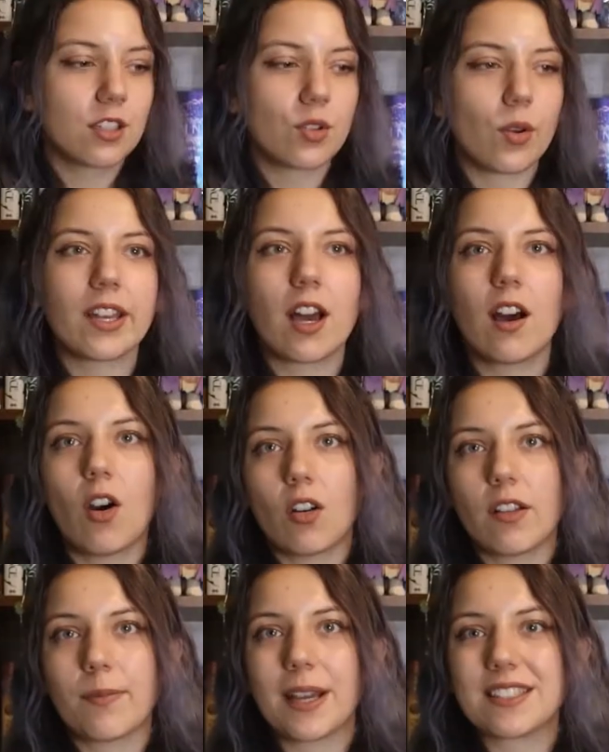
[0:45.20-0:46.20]
So I got
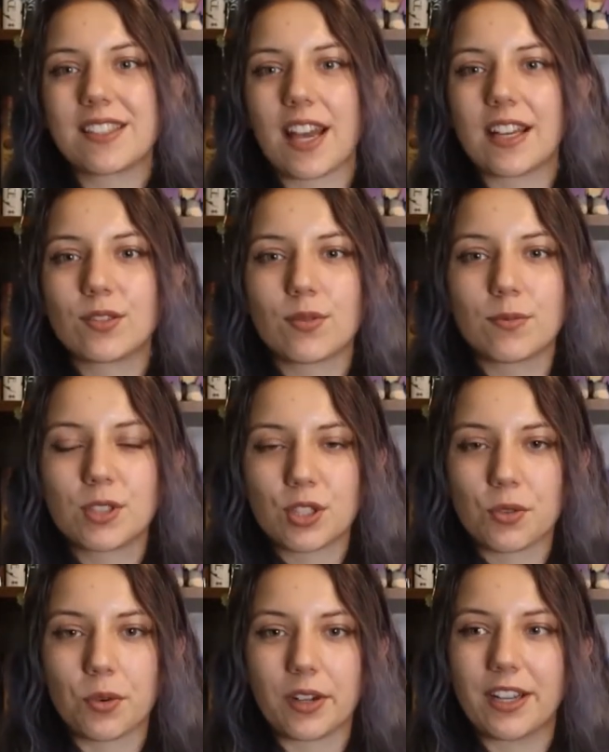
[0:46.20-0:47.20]
all of my stats from
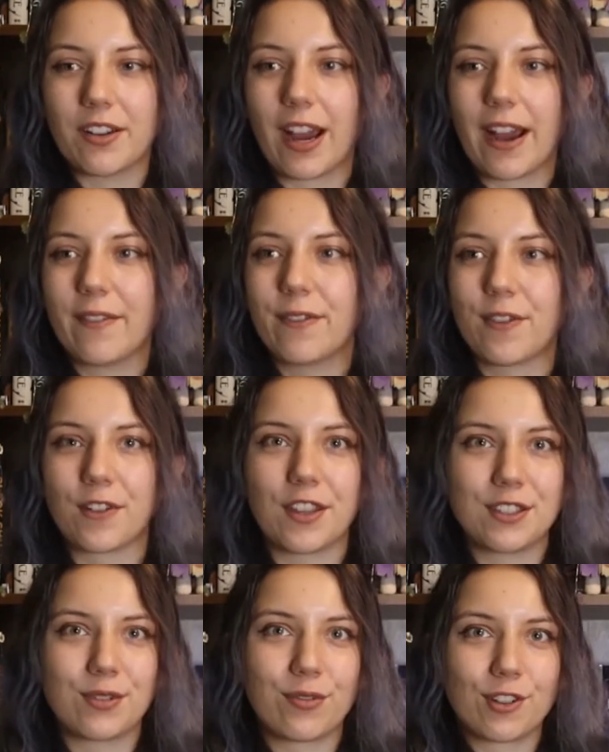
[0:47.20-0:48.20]
StoryGraph for
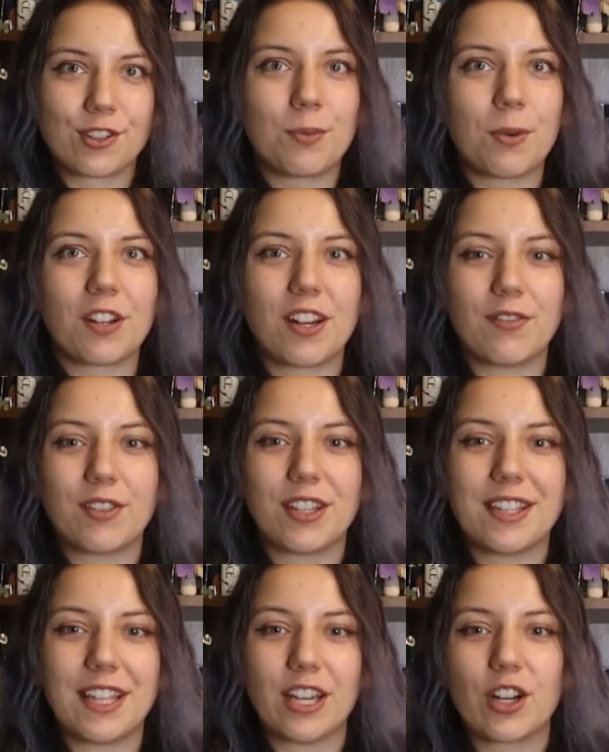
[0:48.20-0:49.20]
this first part of
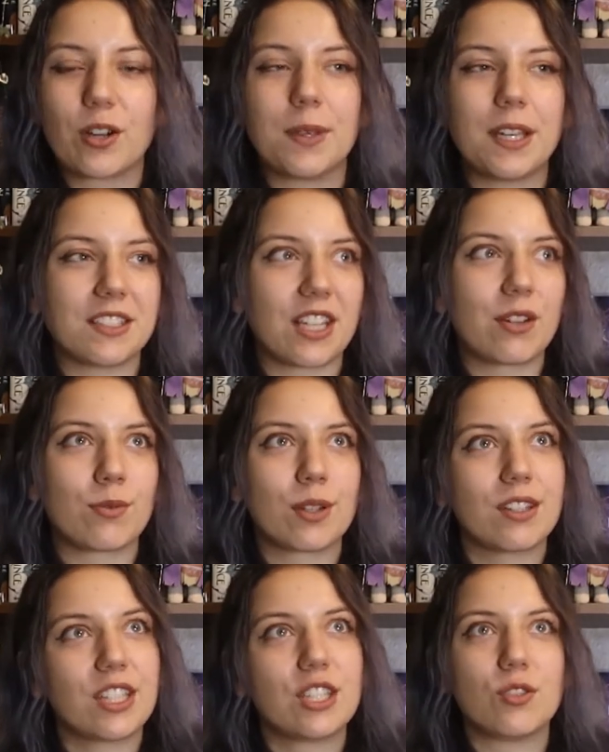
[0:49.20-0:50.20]
the year because I
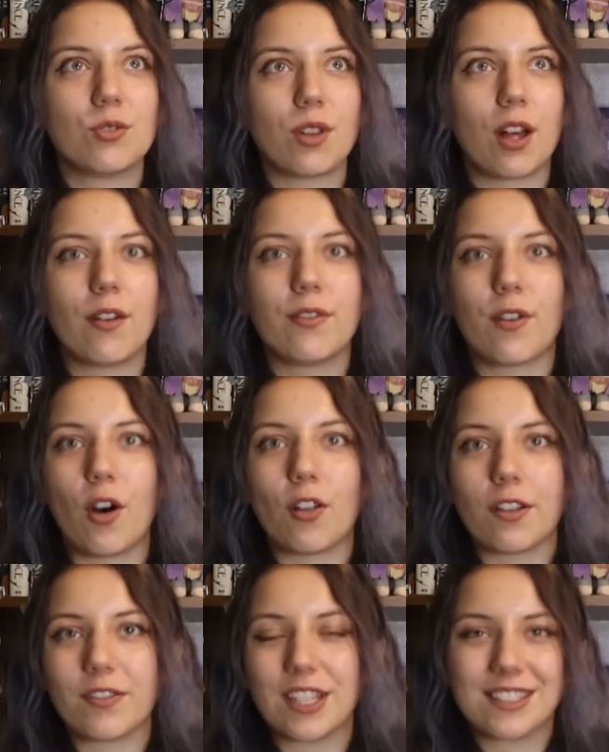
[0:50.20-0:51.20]
really do love
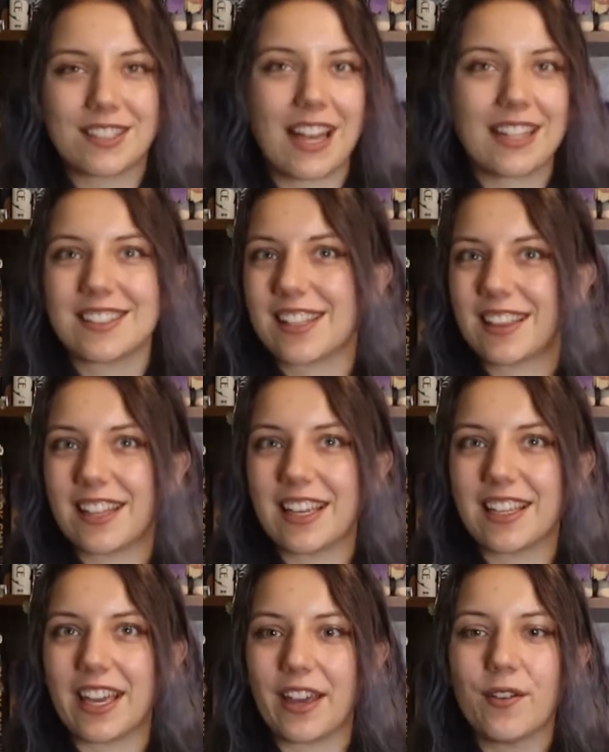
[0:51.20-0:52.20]
all of the stats that they
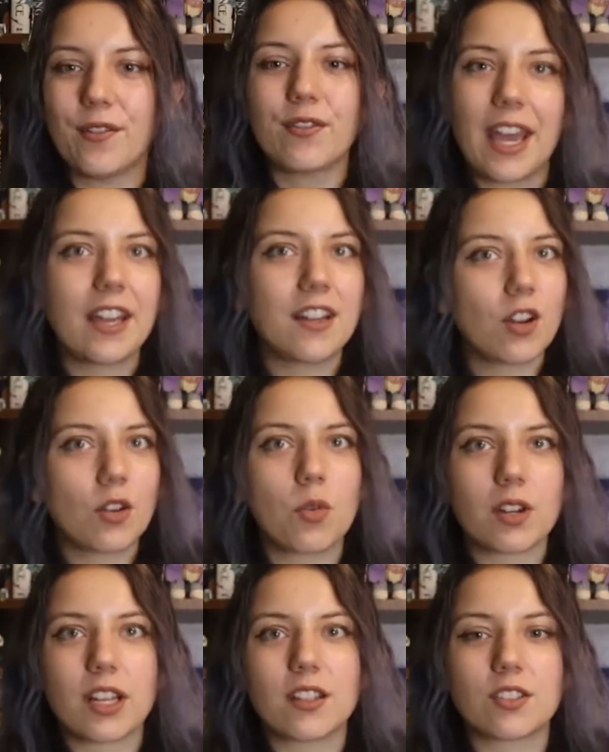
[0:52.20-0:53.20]
give. And
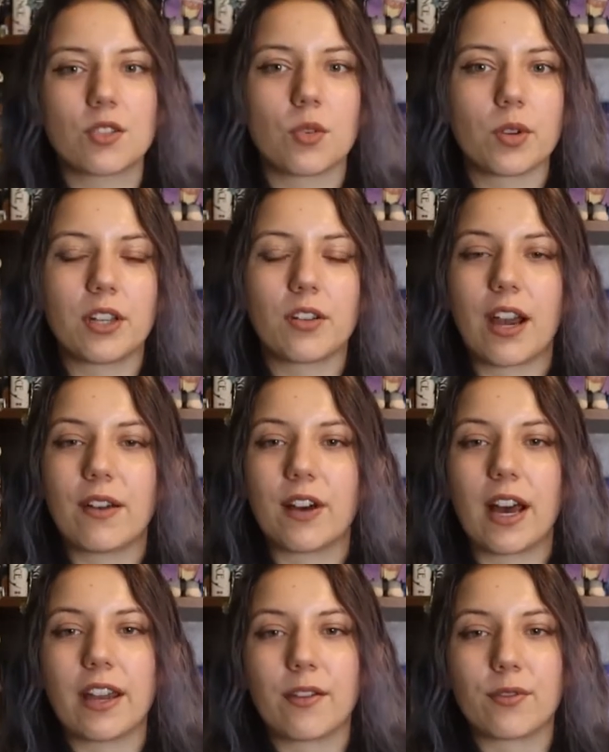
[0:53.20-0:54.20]
according to StoryGraph,
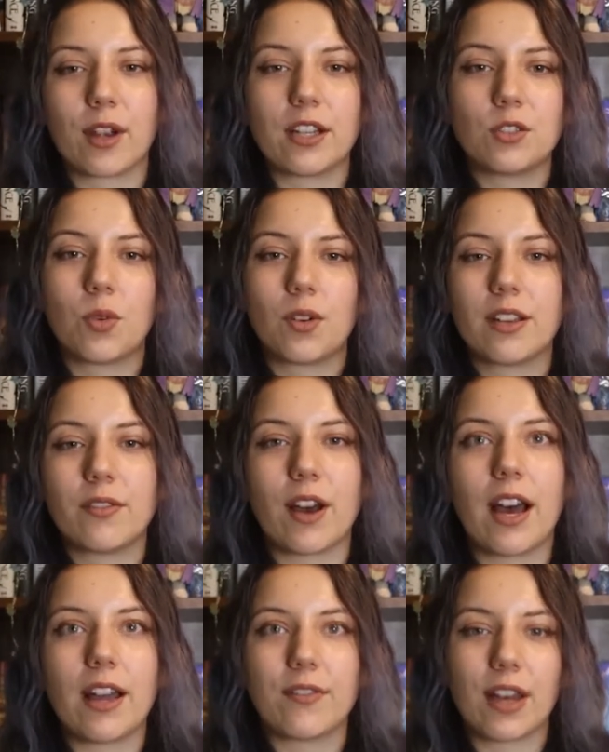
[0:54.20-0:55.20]
I have read
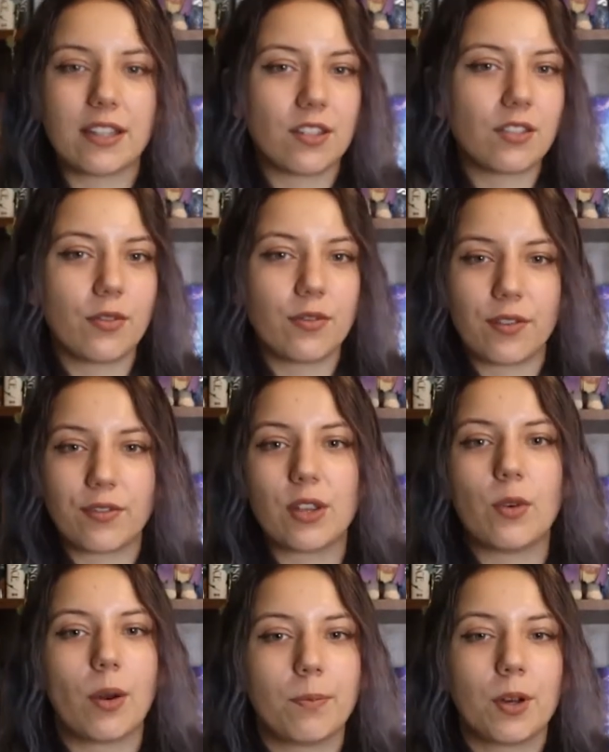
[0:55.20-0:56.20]
25 out of the
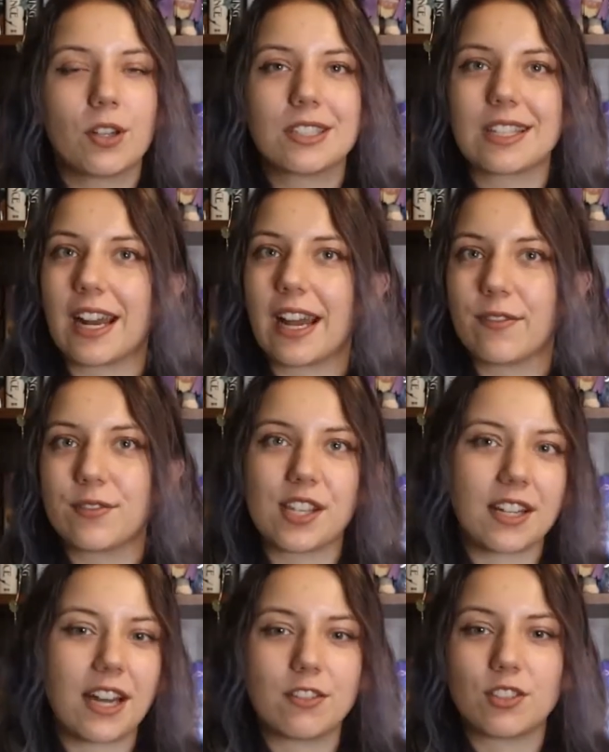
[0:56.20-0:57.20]
51 books that I have
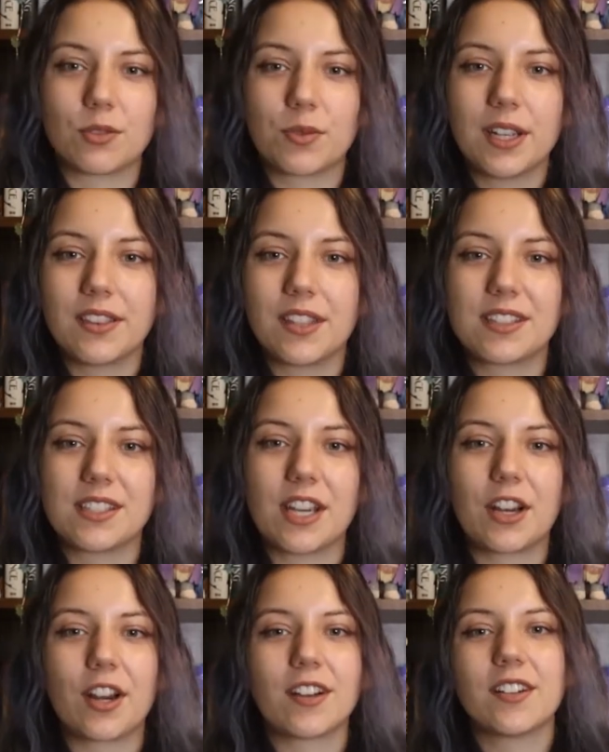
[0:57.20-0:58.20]
set out to read this
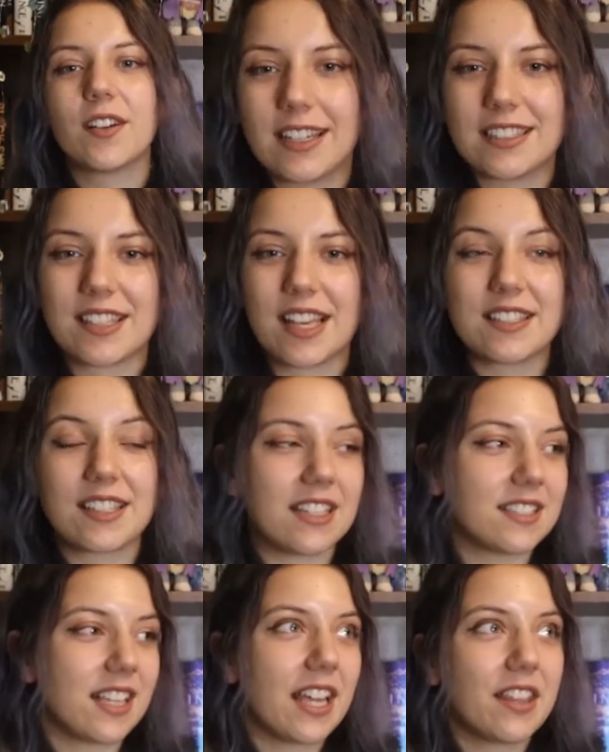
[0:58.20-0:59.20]
year. And it says that
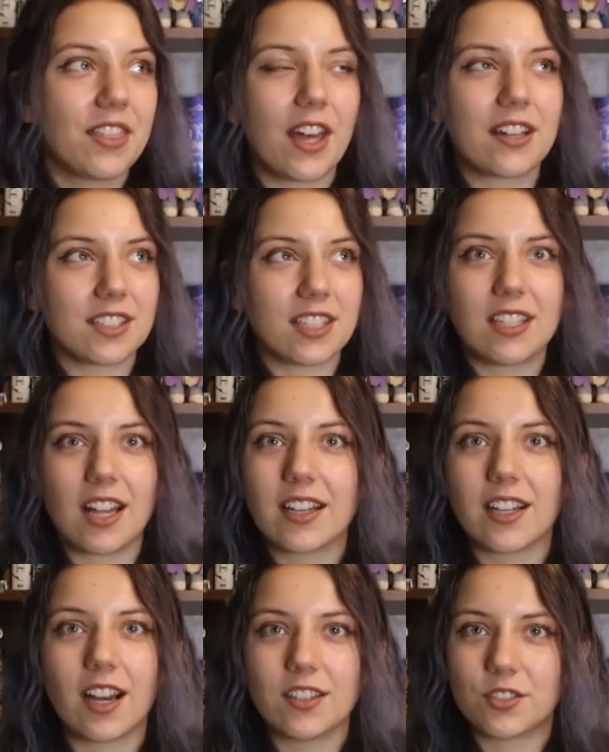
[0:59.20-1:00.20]
it's
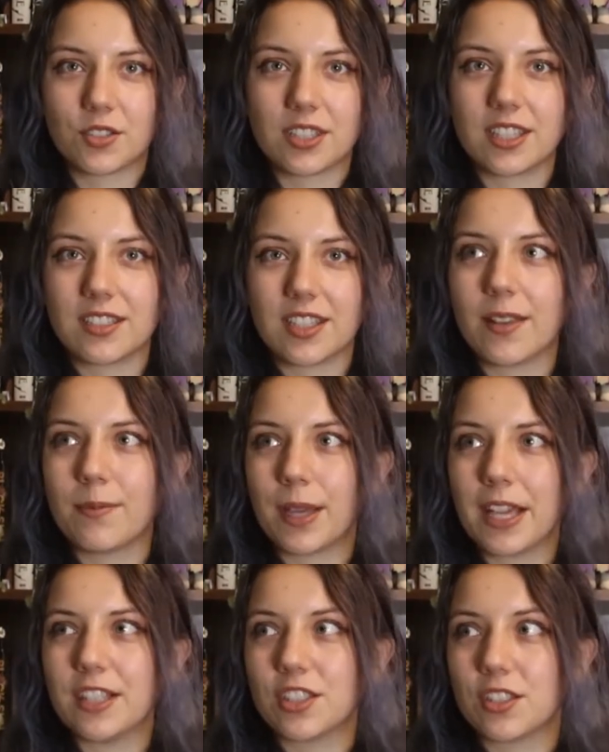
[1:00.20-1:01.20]
8,910
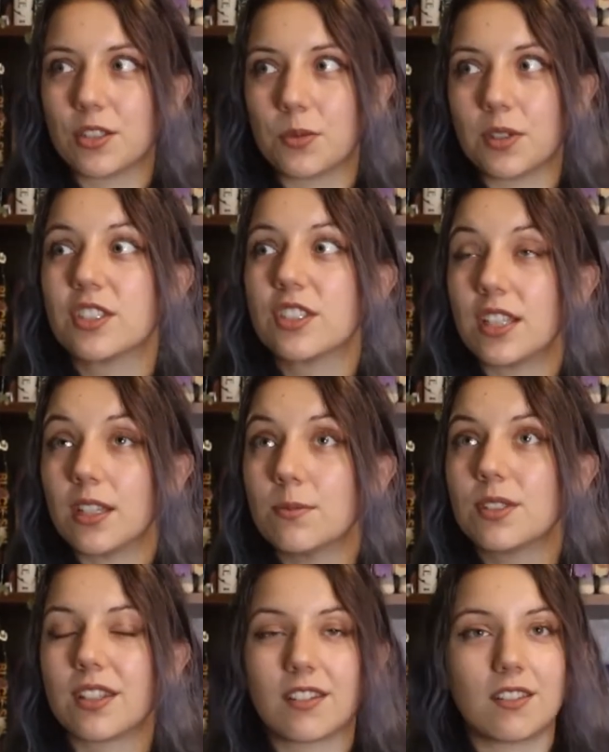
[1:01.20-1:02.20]
pages, which
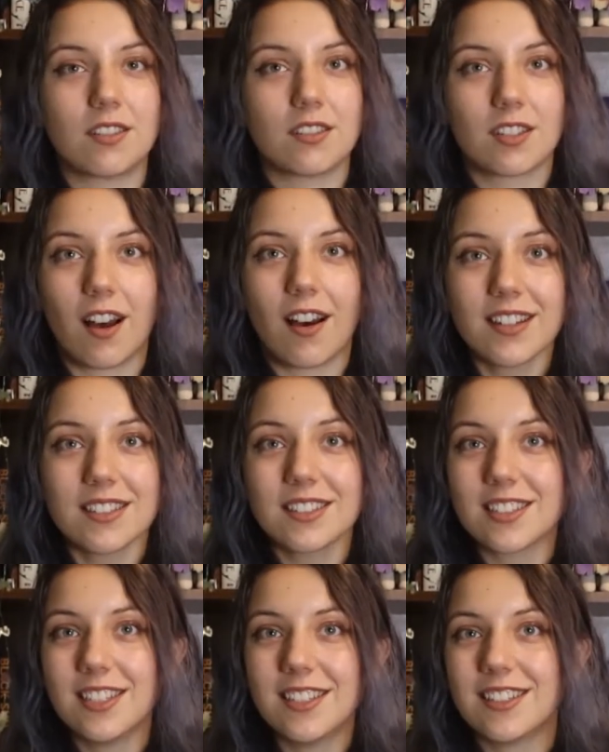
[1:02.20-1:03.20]
seems like a lot.
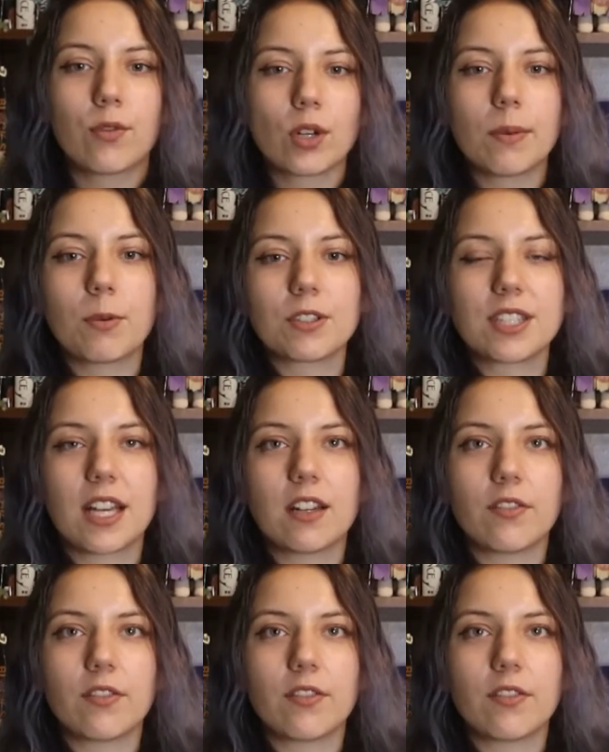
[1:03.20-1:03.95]
40%